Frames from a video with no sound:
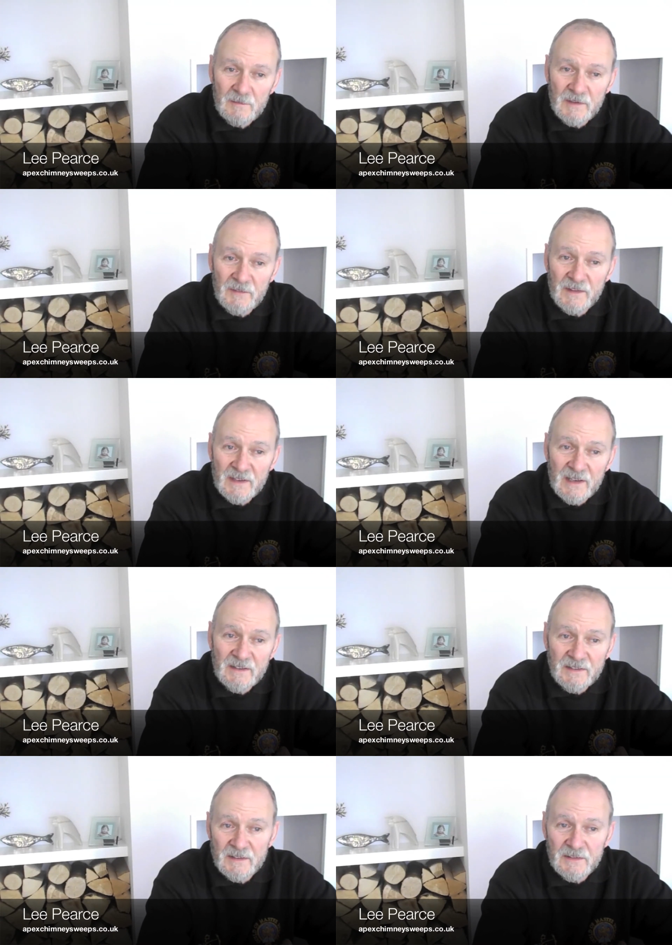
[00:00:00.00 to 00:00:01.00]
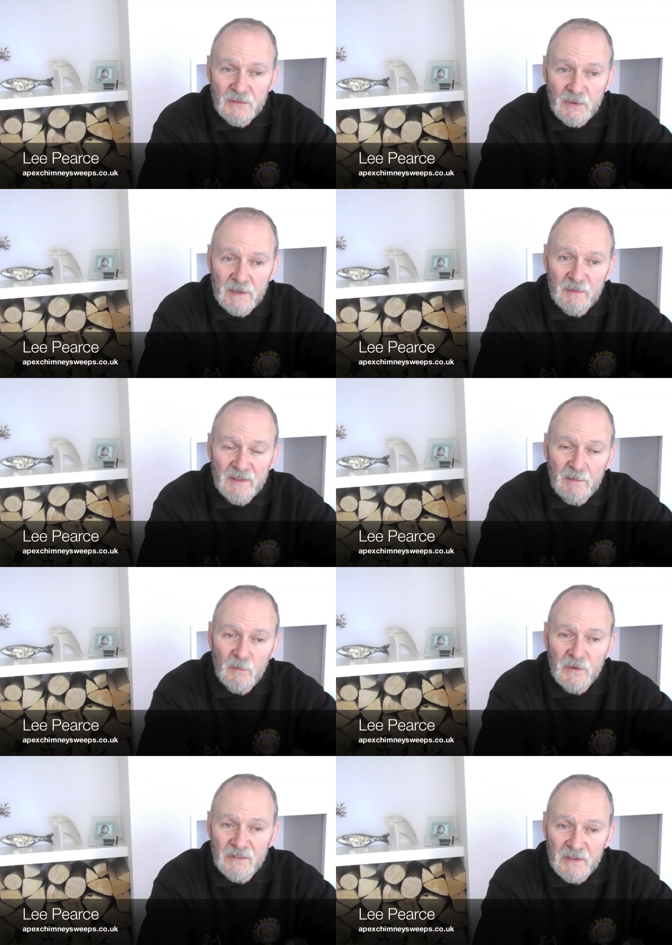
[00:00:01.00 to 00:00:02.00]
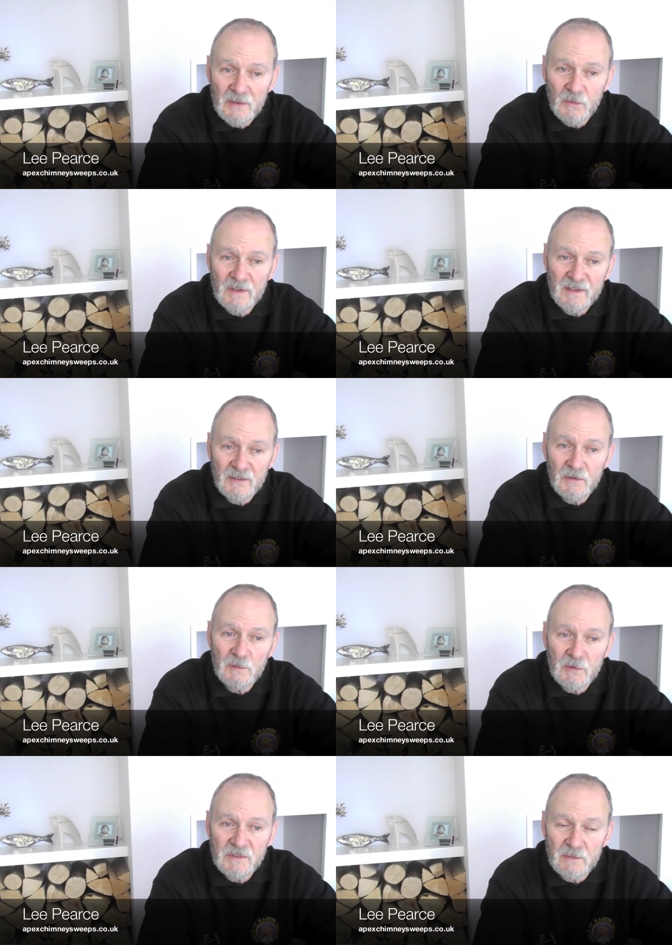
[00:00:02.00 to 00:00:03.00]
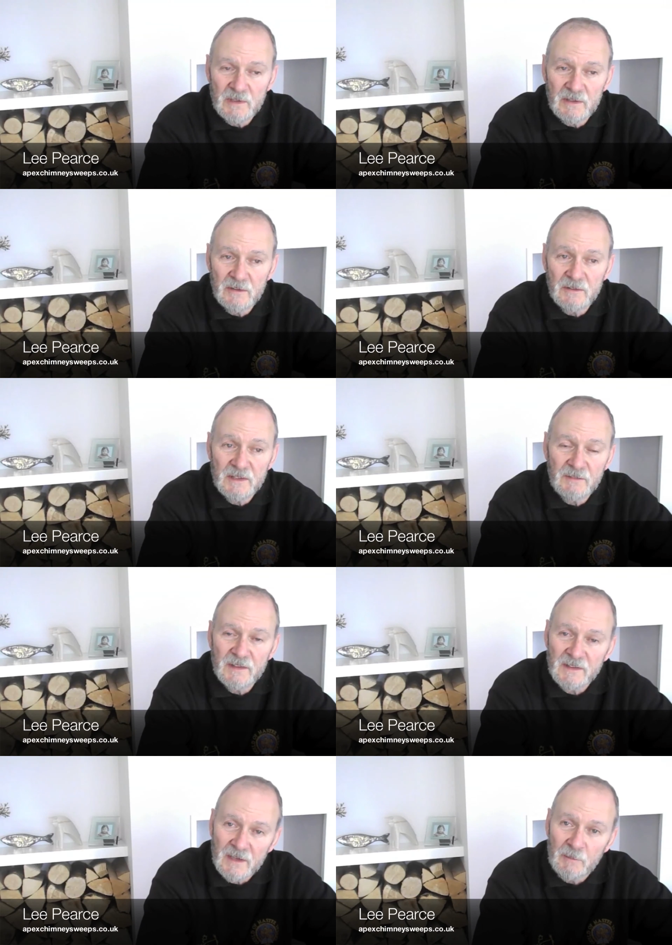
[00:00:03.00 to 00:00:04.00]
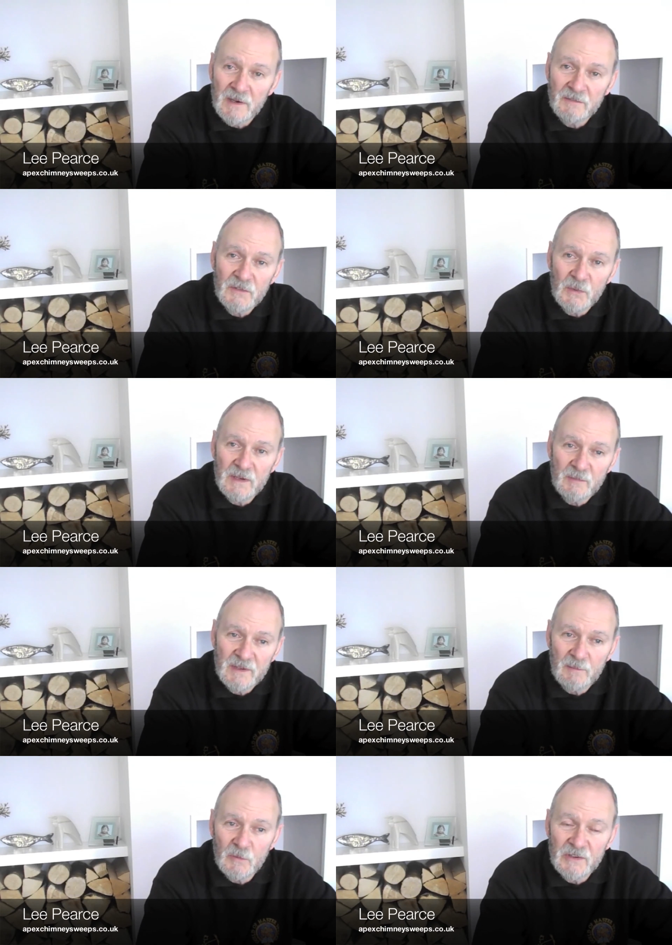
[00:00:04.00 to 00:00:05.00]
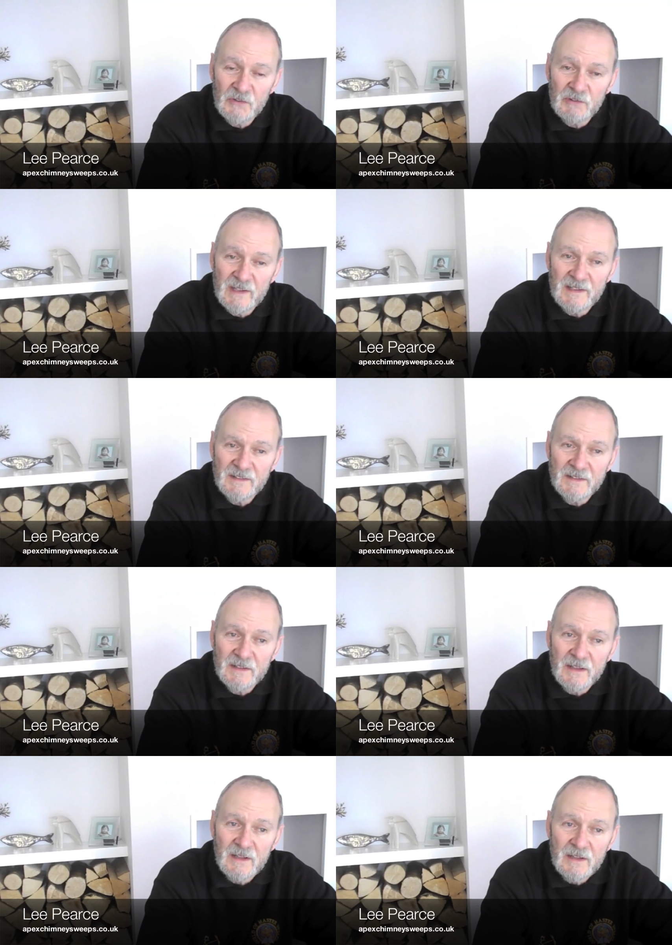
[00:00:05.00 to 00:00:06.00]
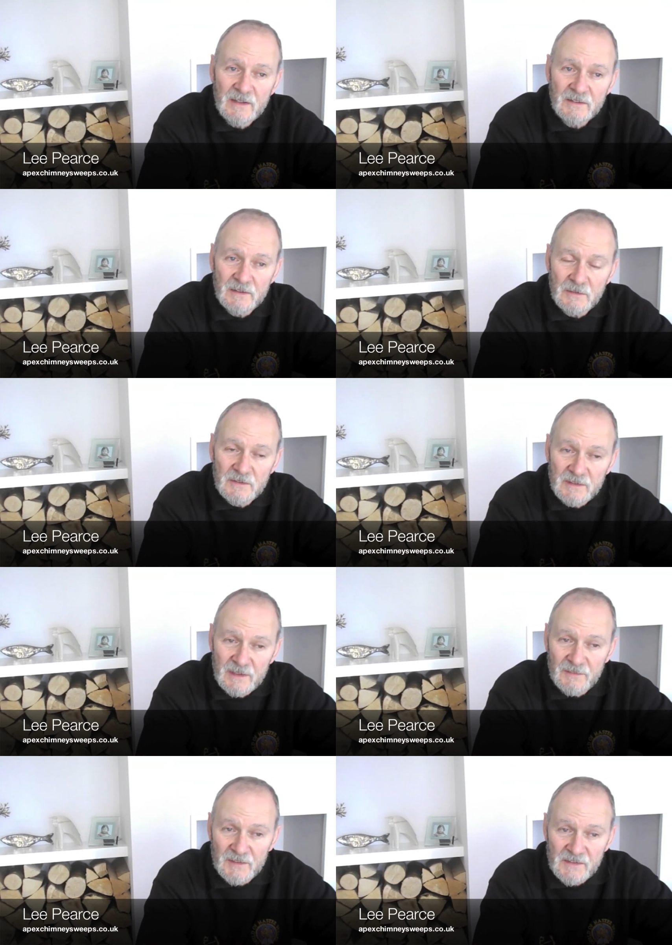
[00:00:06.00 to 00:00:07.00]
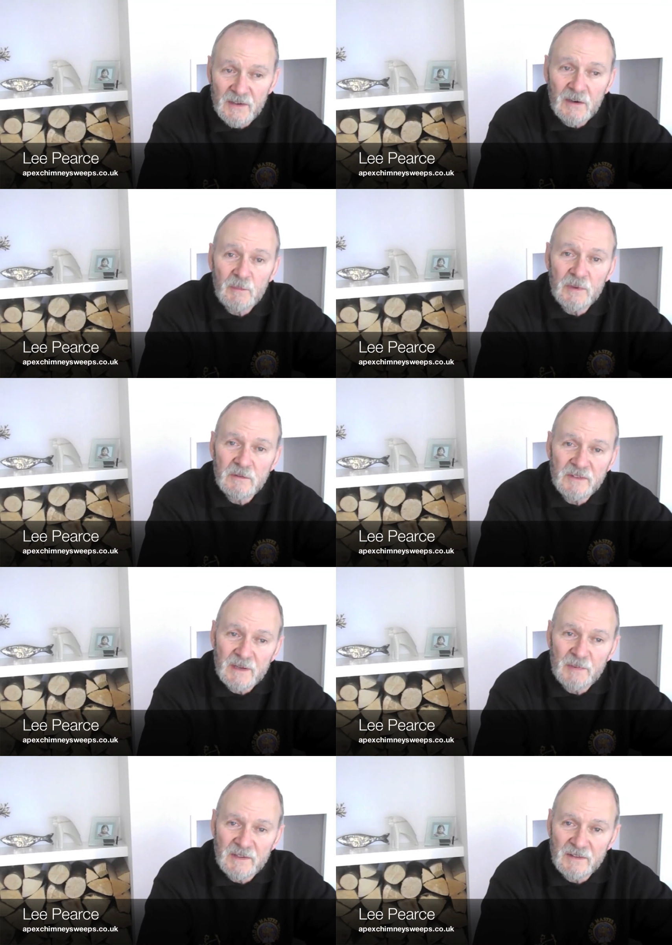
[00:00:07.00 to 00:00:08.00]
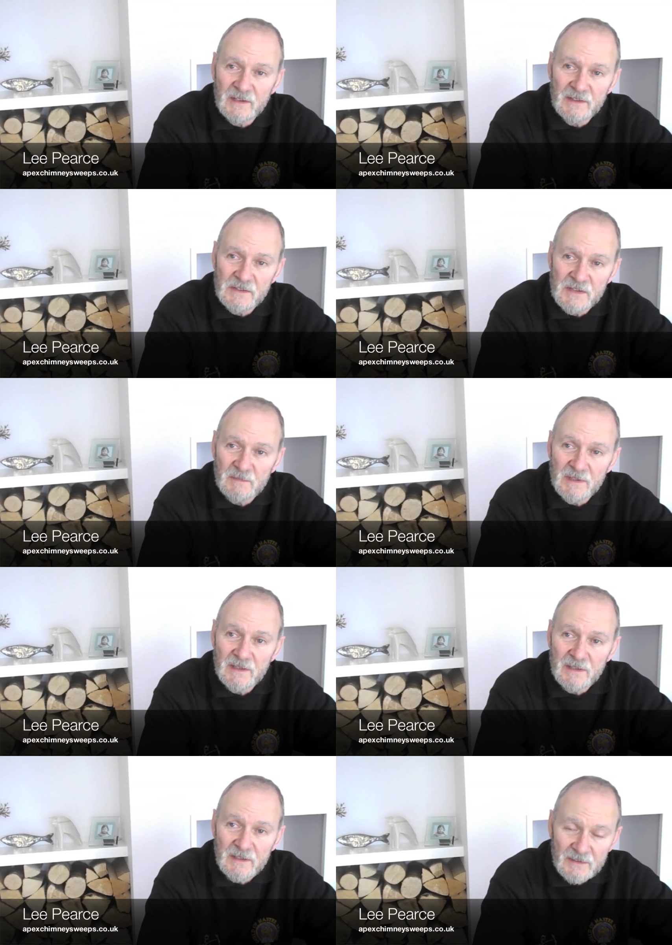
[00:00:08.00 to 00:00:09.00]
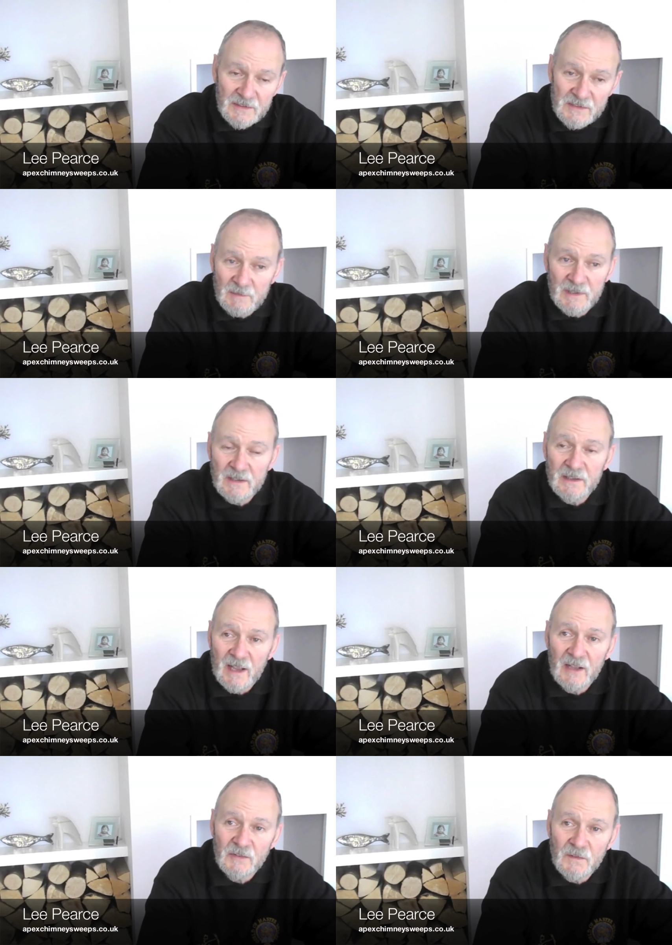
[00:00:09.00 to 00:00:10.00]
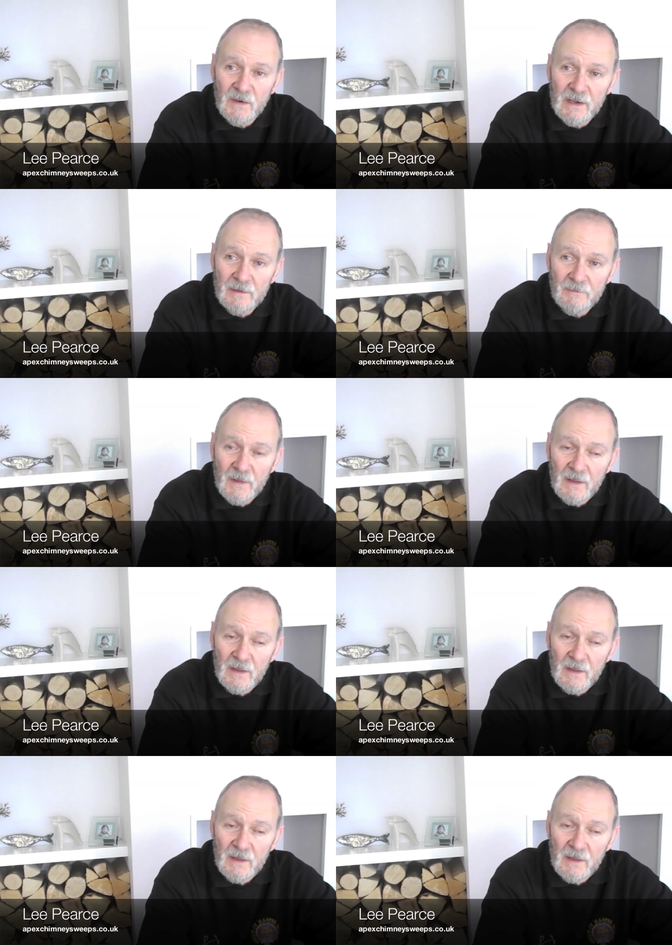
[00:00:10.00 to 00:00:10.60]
If it's less than 20% moisture, the wood is suitable to be used. If it's above 20% moisture, it isn't. So if the tar builds up inside the chimney can catch fire.